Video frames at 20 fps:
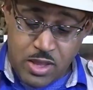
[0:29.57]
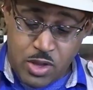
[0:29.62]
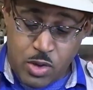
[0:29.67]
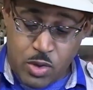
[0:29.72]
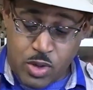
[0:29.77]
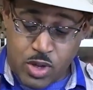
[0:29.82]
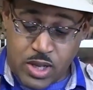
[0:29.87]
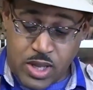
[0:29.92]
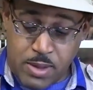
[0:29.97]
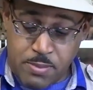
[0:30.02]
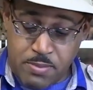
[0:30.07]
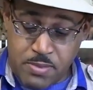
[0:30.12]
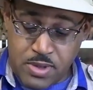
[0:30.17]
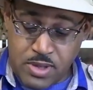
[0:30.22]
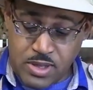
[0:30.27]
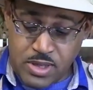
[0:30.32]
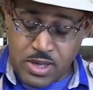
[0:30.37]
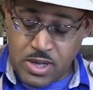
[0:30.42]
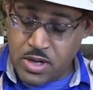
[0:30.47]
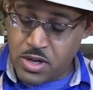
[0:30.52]
You clip
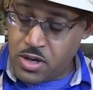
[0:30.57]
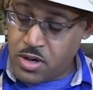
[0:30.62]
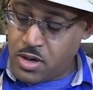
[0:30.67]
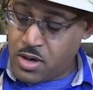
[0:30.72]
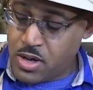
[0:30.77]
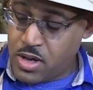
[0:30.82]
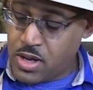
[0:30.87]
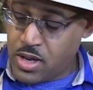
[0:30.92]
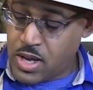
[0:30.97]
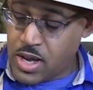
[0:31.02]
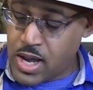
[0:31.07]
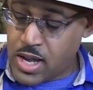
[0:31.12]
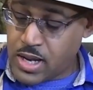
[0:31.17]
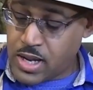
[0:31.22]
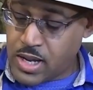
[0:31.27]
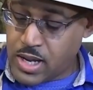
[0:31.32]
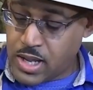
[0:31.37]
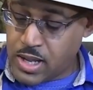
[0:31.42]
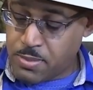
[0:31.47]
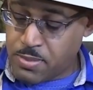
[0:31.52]
here and
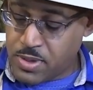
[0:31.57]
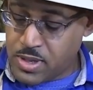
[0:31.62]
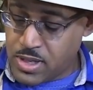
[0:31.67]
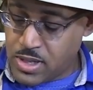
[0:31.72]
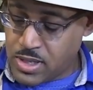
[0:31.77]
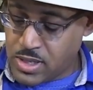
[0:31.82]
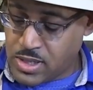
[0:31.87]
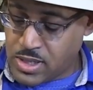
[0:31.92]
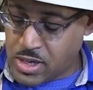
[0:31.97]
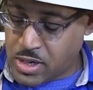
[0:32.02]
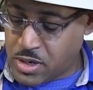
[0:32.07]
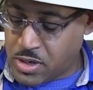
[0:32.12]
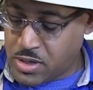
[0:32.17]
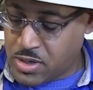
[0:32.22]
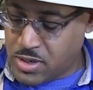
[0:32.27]
clip here.